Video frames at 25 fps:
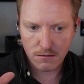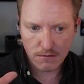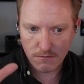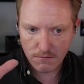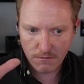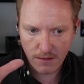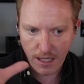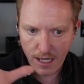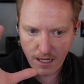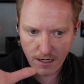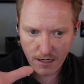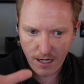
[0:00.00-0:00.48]

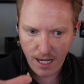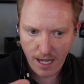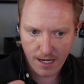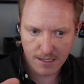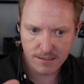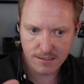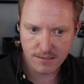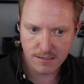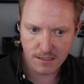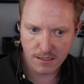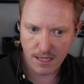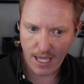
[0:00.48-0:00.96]
that
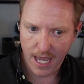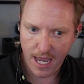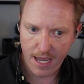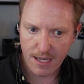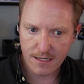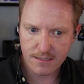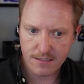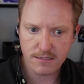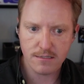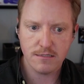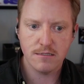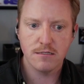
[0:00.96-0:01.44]
Hegseth
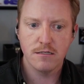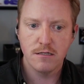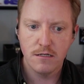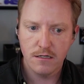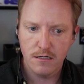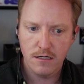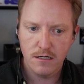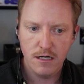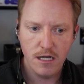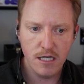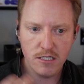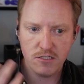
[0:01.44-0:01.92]
has
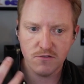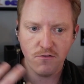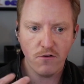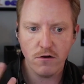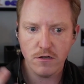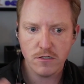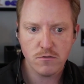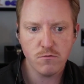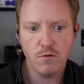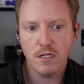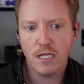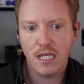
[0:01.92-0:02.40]
as
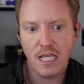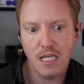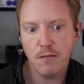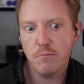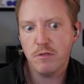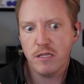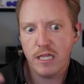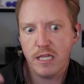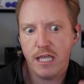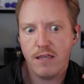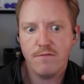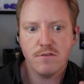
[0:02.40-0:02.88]
far as what he
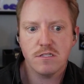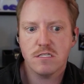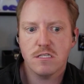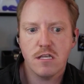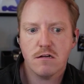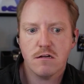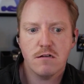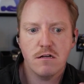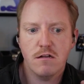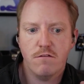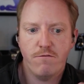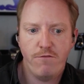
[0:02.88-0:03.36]
believes a
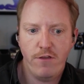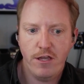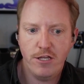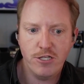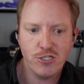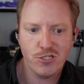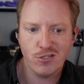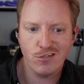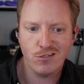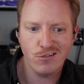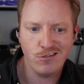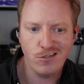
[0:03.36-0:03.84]
Secretary of
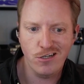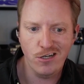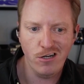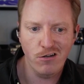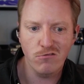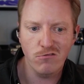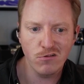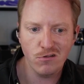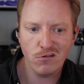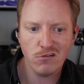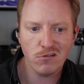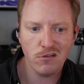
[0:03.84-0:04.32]
Defense should,
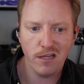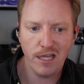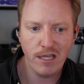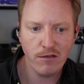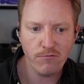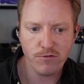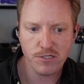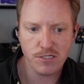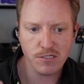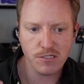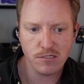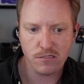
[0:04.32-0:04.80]
look
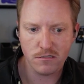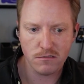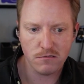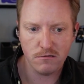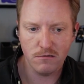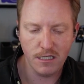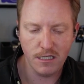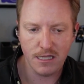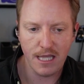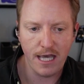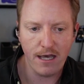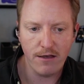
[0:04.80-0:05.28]
like, which is
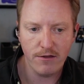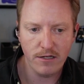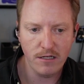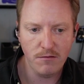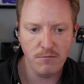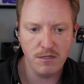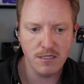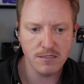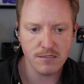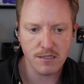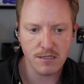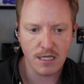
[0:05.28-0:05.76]
lethality
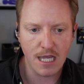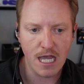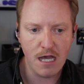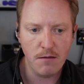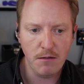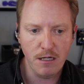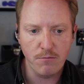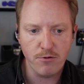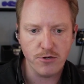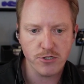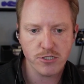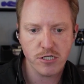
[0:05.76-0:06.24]
means like how
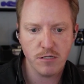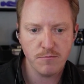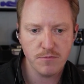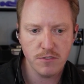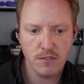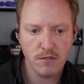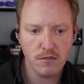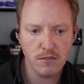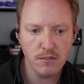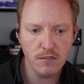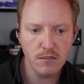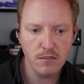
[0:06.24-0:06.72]
many push-ups
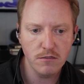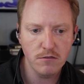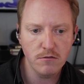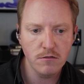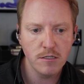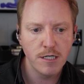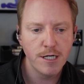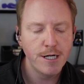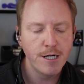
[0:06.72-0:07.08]
you can do.